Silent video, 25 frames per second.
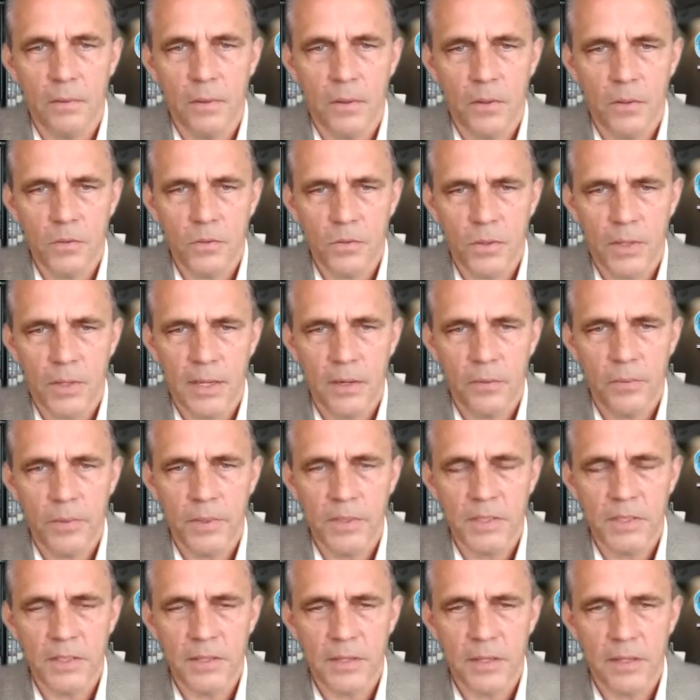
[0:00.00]
also high
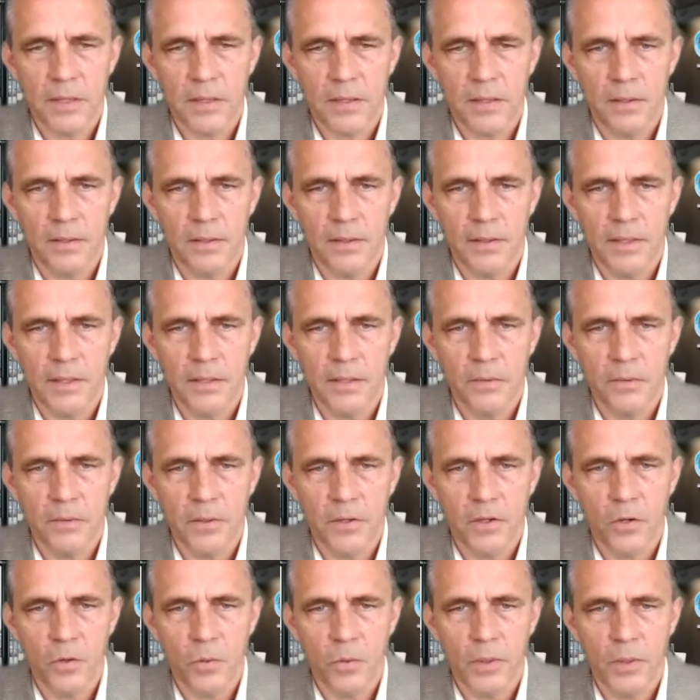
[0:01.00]
risk near
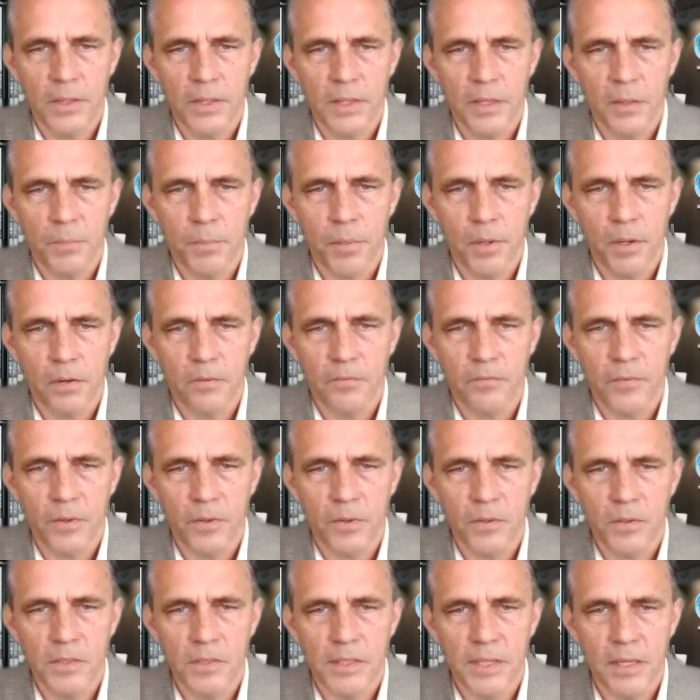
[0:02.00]
Coalinga,
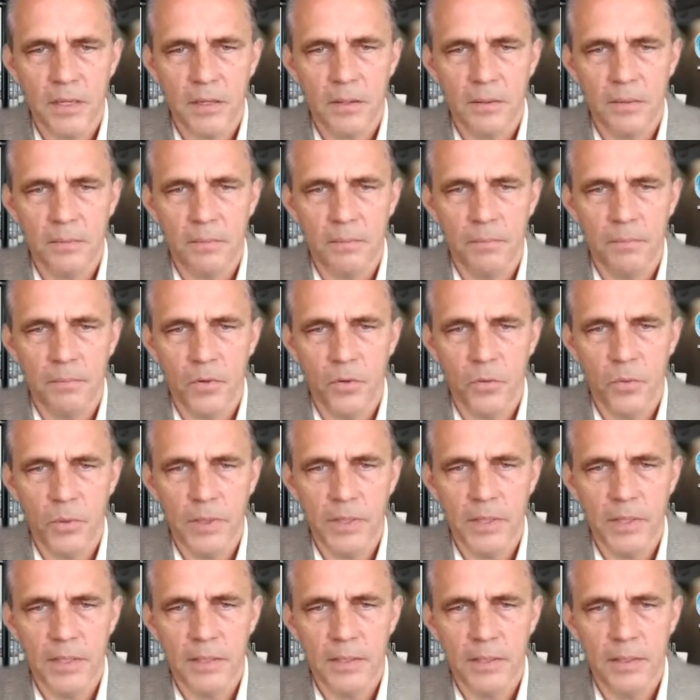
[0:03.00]
Parkfield, Santa
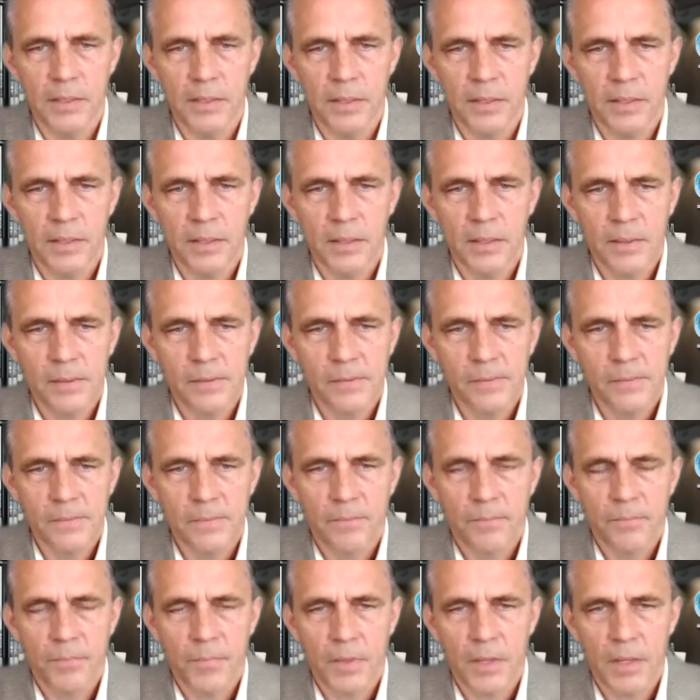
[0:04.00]
Maria,
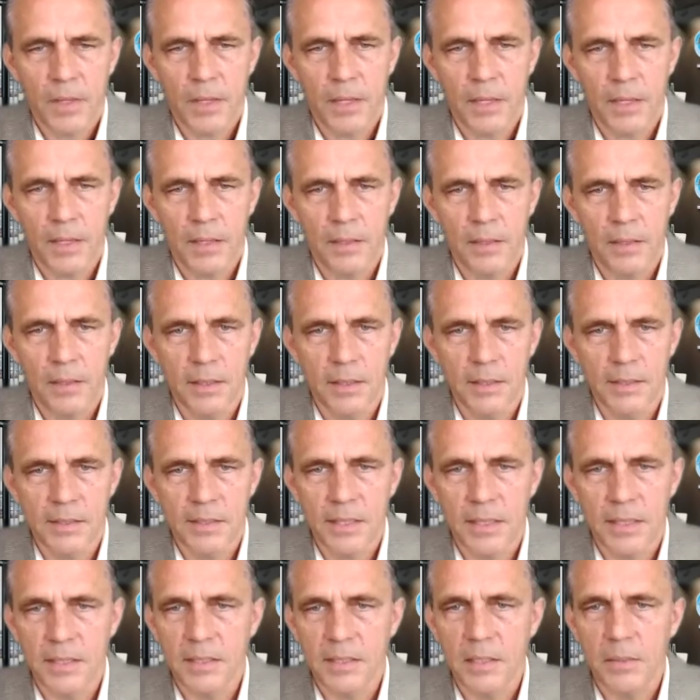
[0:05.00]
and
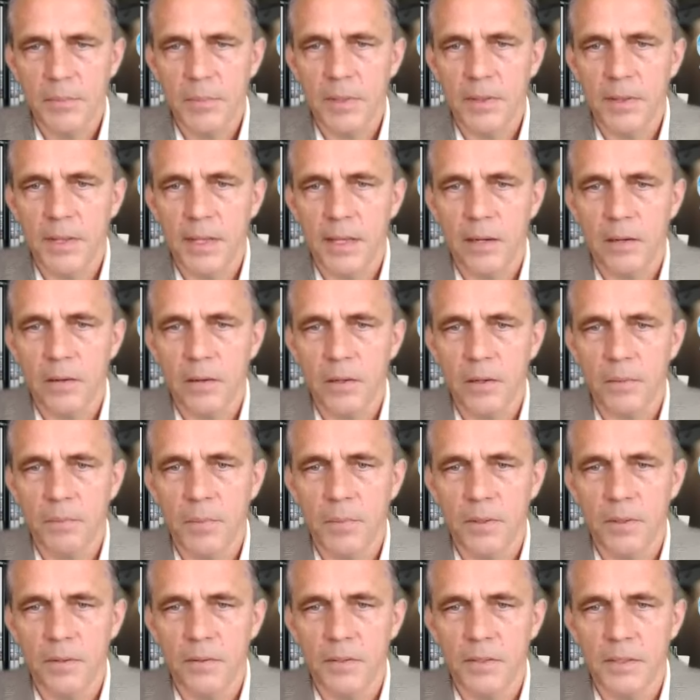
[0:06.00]
San Simeon, that area.
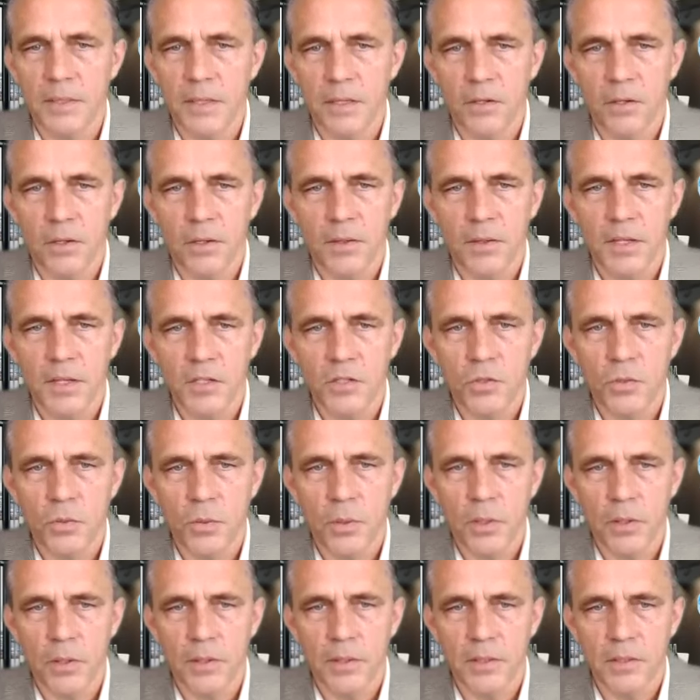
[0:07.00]
But look at these two
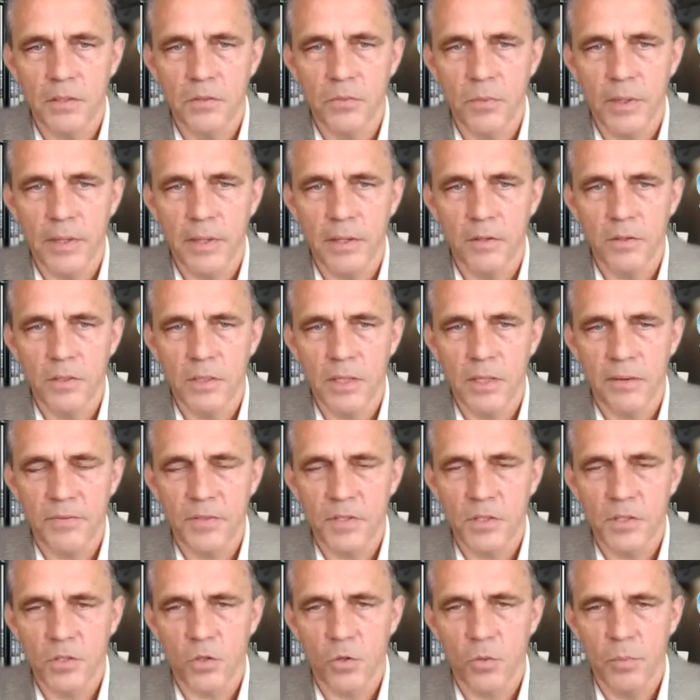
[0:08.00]
areas right near San
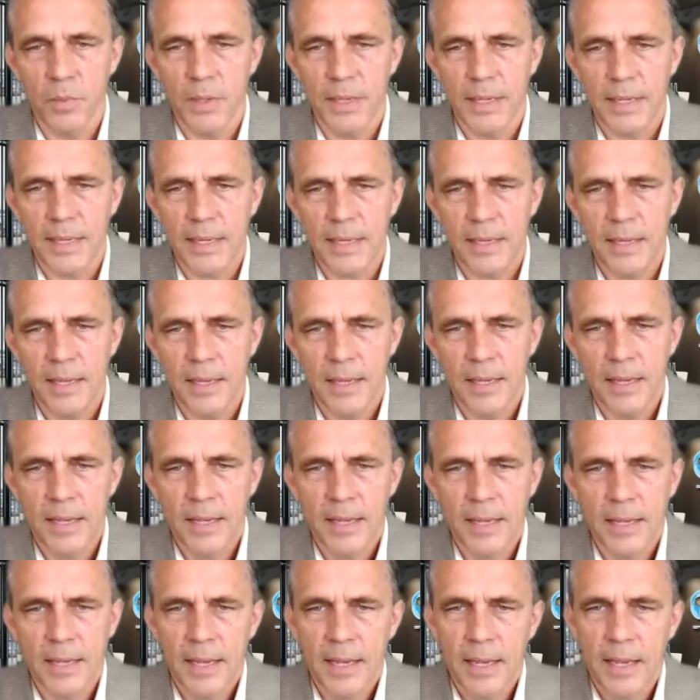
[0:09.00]
Francisco Bay
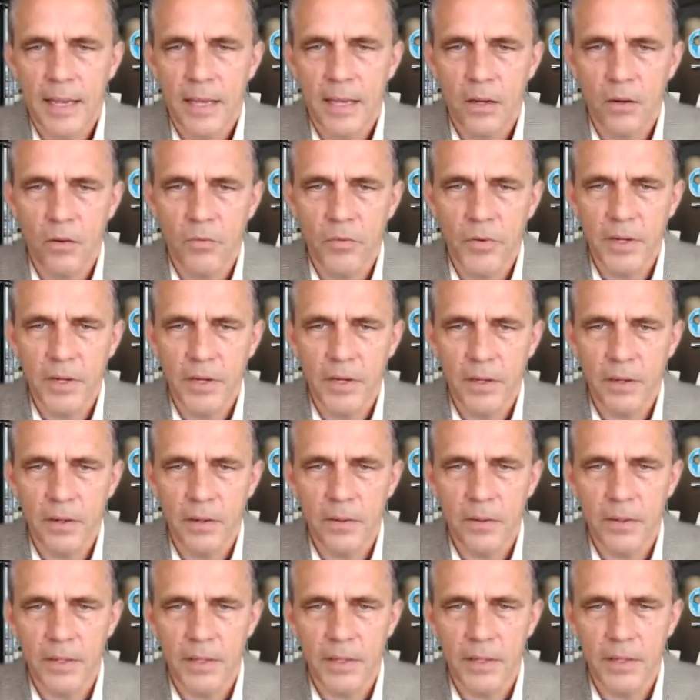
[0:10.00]
and
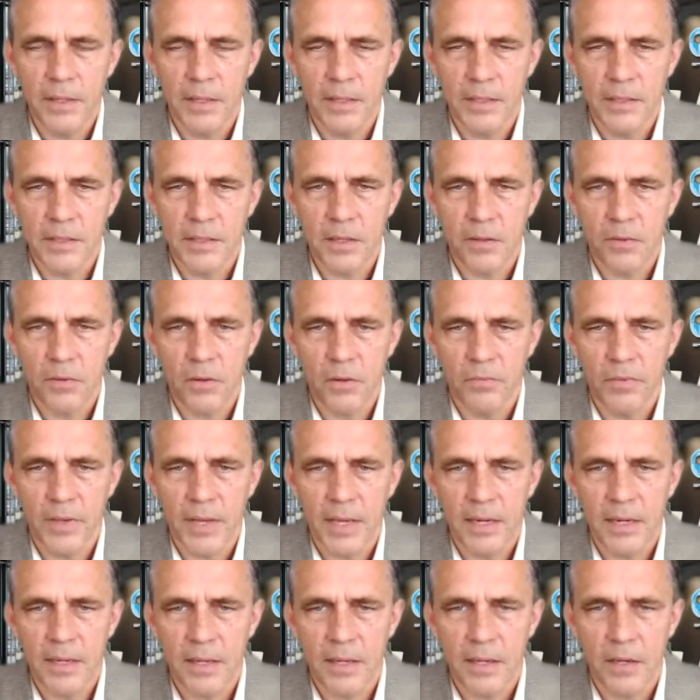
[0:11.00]
here in southern
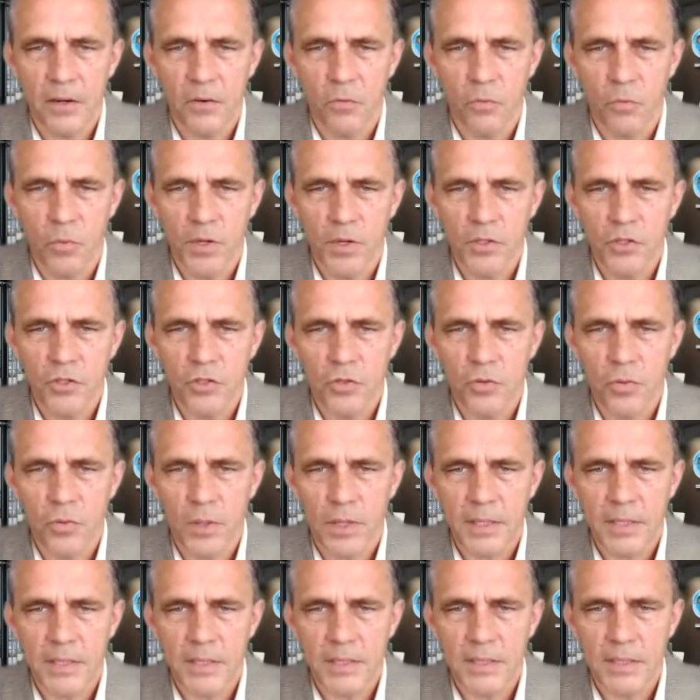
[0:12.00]
Nevada and
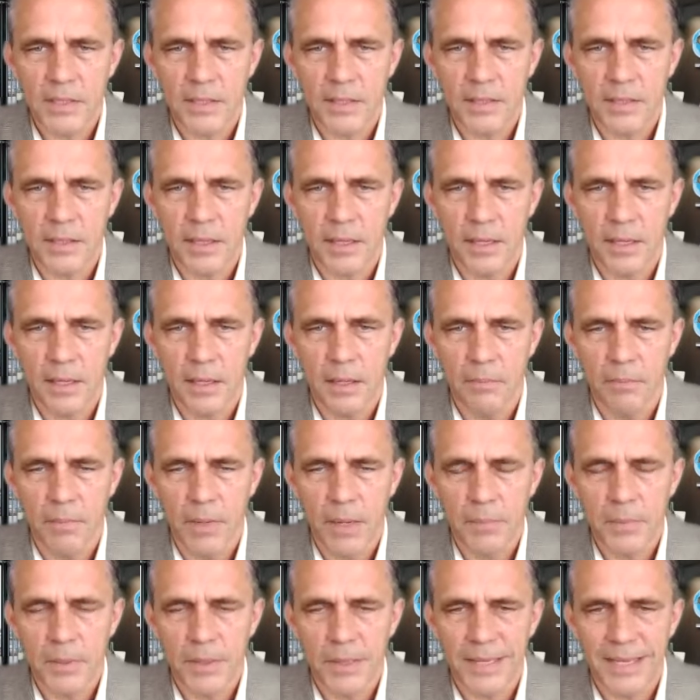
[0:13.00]
Ridgecrest,
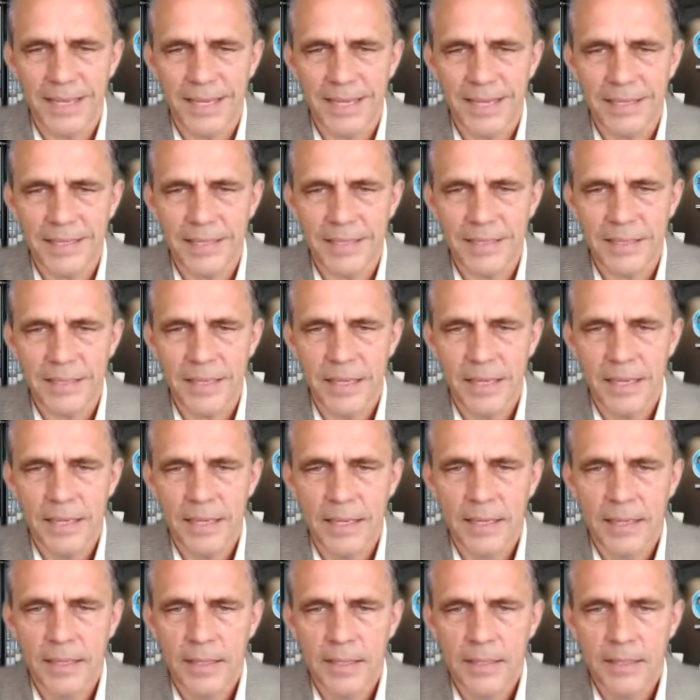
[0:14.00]
Mammoth Lakes,
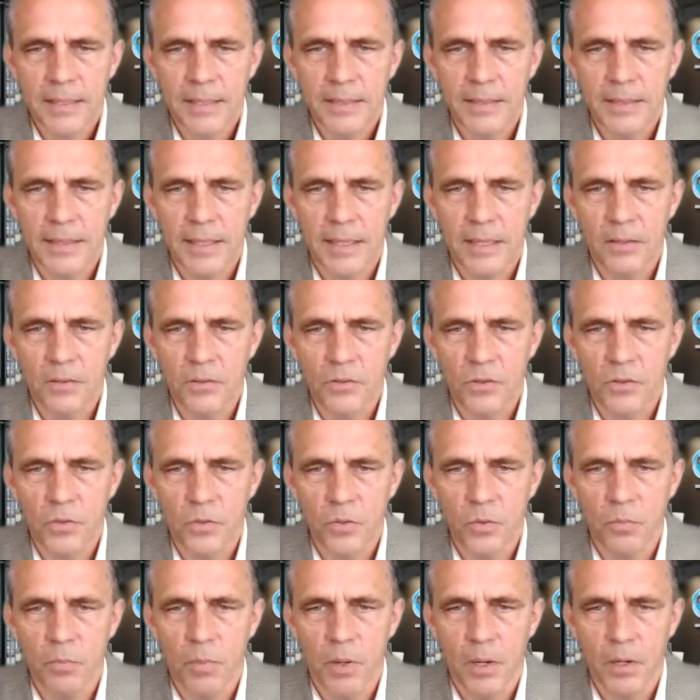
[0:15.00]
down
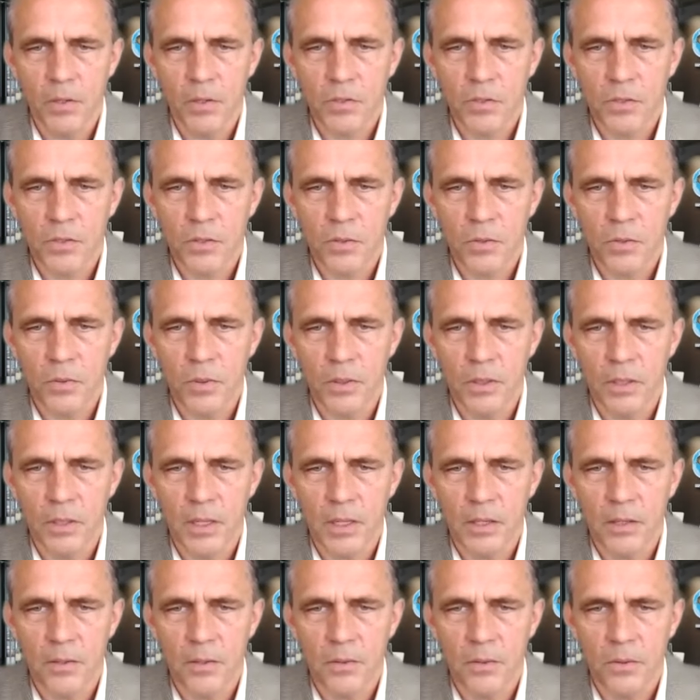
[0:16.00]
to Barstow and
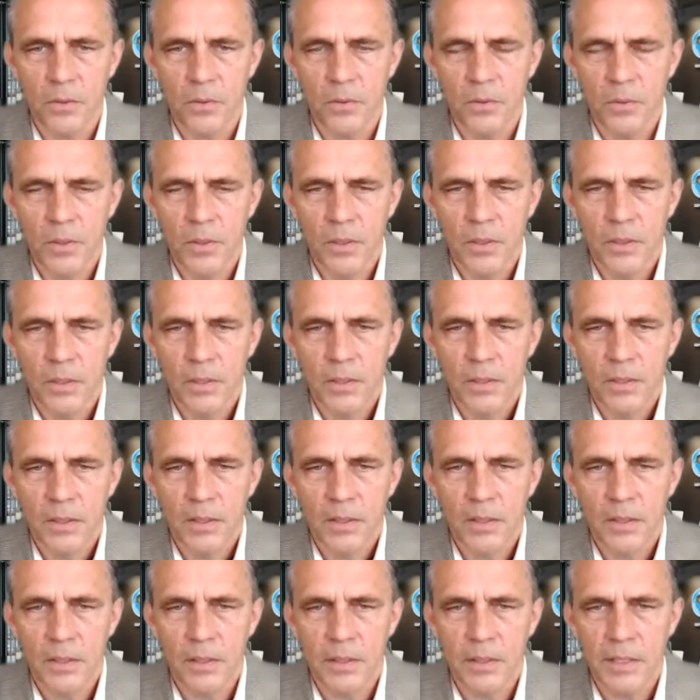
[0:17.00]
Ludlow,
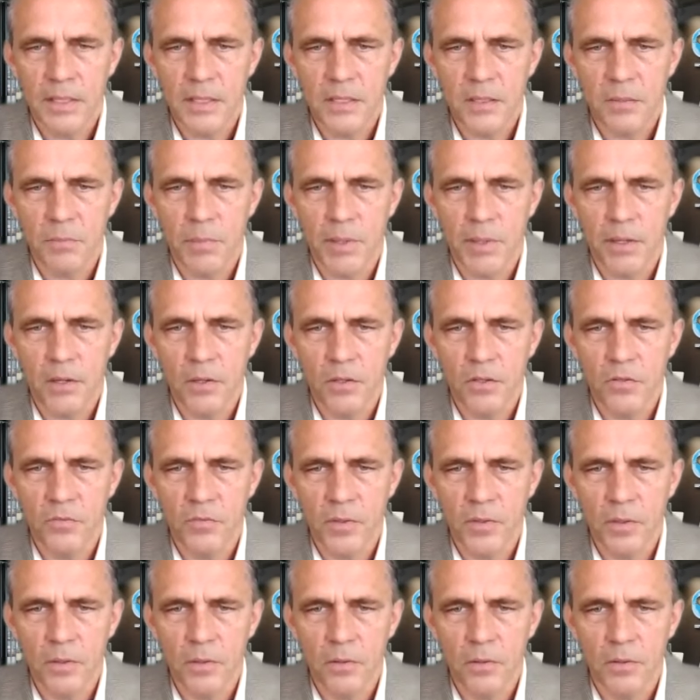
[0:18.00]
east of
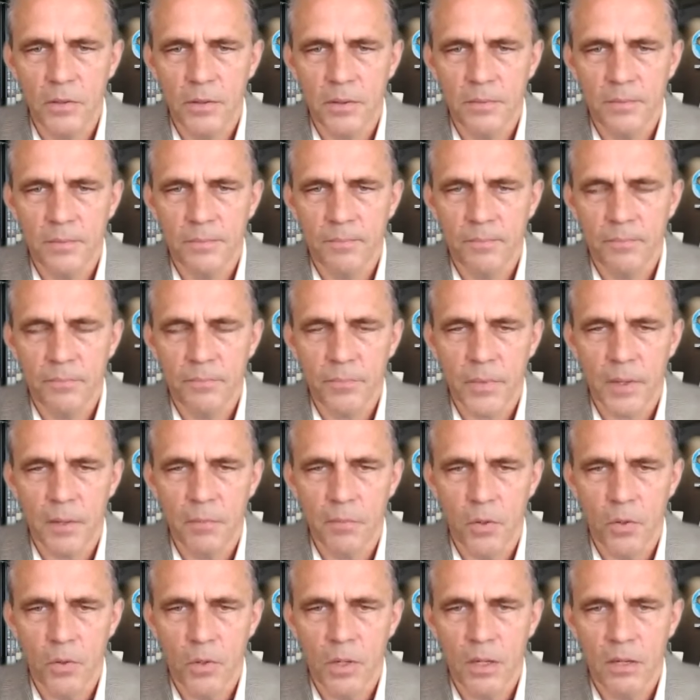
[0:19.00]
Bakersfield, the
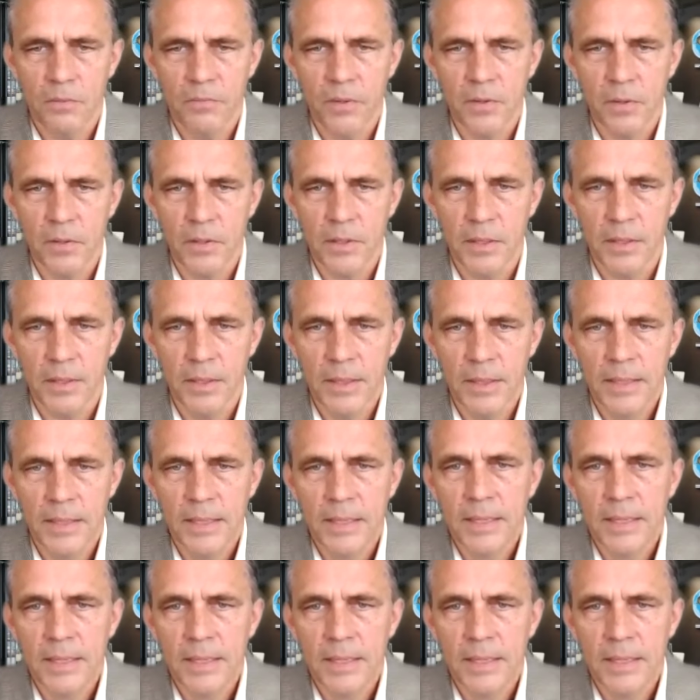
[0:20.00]
Mojave area.